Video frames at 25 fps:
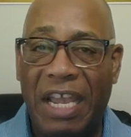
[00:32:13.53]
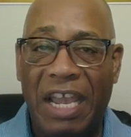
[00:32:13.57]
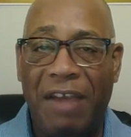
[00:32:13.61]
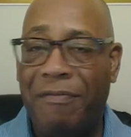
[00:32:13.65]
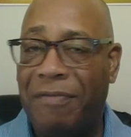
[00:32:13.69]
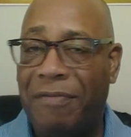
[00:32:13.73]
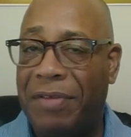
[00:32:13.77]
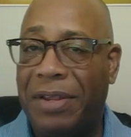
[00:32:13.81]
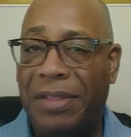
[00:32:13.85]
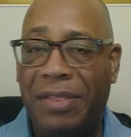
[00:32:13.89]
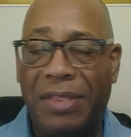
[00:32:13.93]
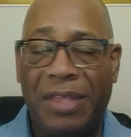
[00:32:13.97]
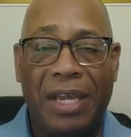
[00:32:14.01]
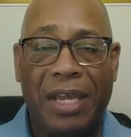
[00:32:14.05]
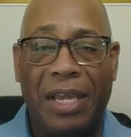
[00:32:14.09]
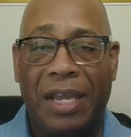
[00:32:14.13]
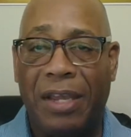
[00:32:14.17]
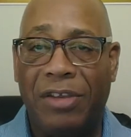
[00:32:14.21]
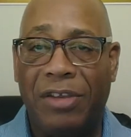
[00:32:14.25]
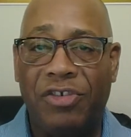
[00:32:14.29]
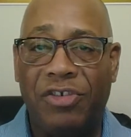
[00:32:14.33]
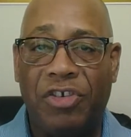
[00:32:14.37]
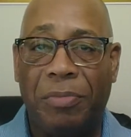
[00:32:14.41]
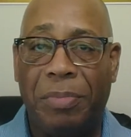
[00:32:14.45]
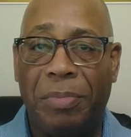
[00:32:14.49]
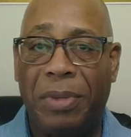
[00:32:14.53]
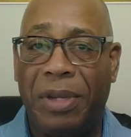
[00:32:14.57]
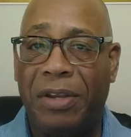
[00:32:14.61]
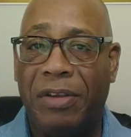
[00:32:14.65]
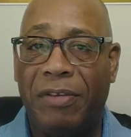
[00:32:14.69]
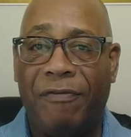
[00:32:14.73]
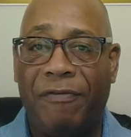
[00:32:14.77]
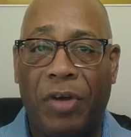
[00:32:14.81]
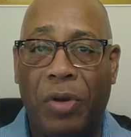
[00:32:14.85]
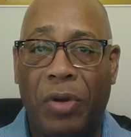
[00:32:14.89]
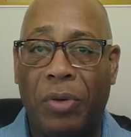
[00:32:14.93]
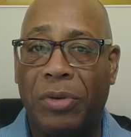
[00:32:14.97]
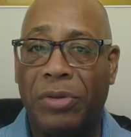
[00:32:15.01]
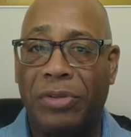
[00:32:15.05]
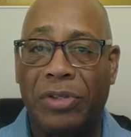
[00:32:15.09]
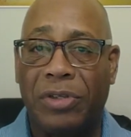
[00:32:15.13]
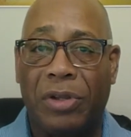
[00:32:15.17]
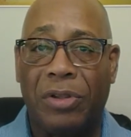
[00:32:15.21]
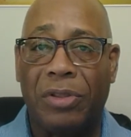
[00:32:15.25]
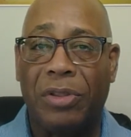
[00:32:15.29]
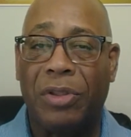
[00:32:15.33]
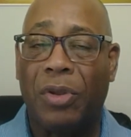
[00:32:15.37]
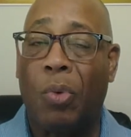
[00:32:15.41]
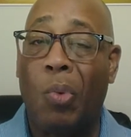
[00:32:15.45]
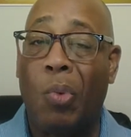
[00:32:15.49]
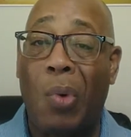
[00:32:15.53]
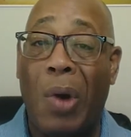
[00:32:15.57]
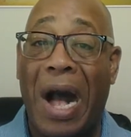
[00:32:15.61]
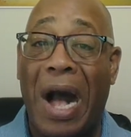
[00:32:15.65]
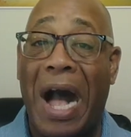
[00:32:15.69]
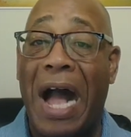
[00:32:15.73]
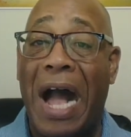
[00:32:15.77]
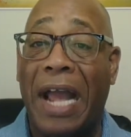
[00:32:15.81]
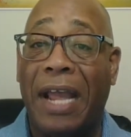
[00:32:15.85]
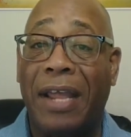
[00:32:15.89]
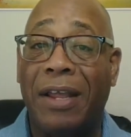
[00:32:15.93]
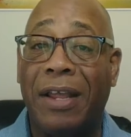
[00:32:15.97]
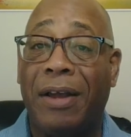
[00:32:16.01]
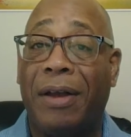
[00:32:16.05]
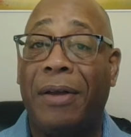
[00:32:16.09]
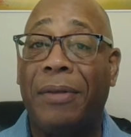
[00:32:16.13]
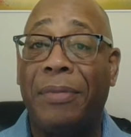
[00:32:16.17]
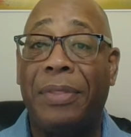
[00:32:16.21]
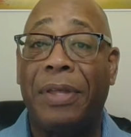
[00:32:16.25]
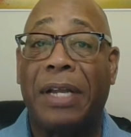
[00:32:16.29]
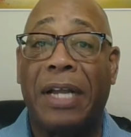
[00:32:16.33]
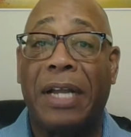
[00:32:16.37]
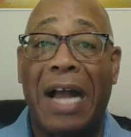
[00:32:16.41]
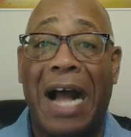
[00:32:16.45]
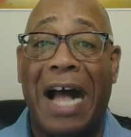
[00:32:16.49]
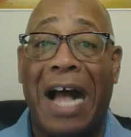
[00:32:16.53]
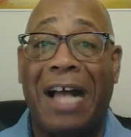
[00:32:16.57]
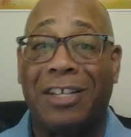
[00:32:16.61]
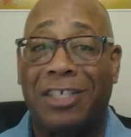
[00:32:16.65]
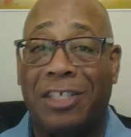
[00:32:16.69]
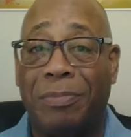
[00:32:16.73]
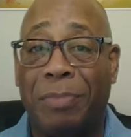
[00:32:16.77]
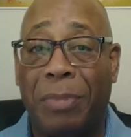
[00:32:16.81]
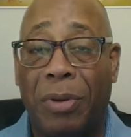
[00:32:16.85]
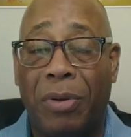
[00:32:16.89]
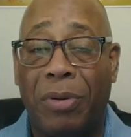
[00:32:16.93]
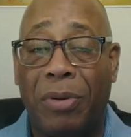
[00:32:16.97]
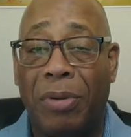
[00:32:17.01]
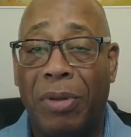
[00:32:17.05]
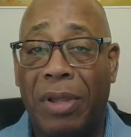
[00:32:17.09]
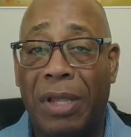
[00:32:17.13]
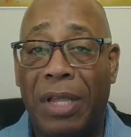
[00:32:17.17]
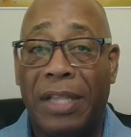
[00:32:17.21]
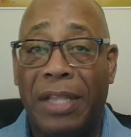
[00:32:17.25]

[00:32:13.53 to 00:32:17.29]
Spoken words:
Everything should be focused on the why of the gospel.